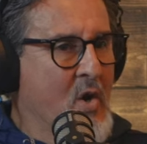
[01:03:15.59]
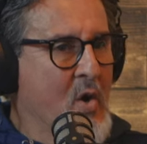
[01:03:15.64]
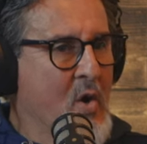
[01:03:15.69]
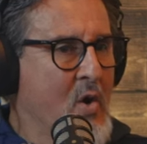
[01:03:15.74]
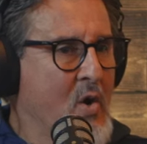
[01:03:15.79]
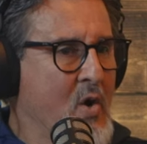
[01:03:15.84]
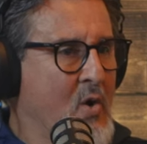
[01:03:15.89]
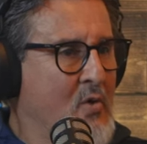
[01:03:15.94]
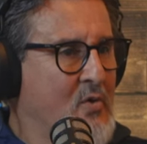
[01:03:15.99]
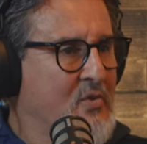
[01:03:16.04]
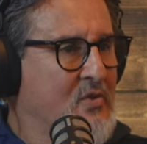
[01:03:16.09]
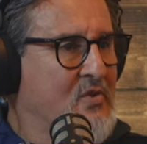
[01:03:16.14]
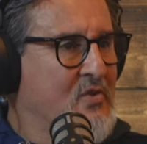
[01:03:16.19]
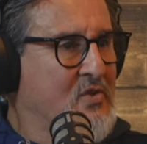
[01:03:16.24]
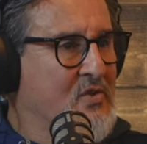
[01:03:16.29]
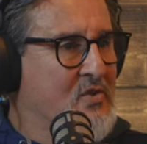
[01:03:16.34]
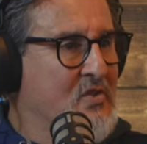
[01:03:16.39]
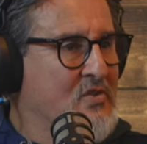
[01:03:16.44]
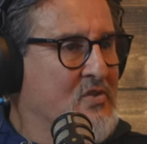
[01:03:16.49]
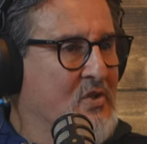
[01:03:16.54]
"Oh, oh,
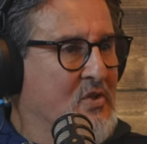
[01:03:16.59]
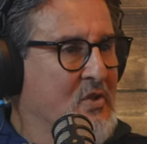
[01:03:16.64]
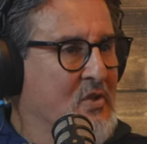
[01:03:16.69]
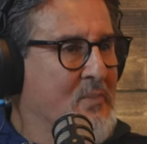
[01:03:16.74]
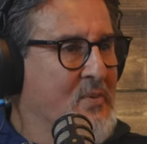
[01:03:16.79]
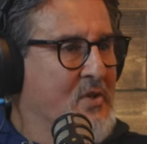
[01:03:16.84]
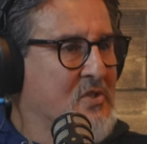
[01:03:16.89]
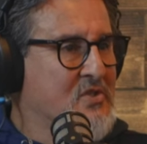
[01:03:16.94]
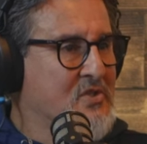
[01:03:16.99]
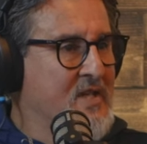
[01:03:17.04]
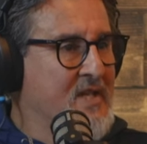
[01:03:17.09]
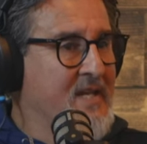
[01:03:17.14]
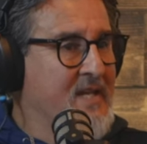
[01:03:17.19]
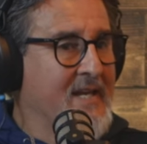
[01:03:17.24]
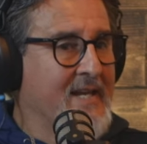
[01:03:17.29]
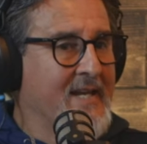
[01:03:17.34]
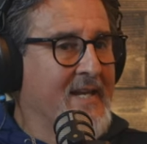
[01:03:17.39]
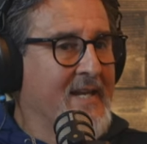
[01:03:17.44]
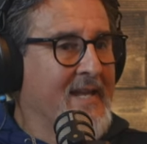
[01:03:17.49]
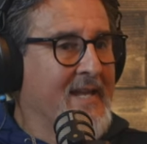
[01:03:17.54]
this is a good pitch to
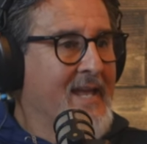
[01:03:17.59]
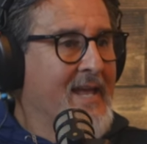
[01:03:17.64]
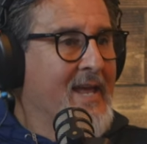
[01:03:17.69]
hit."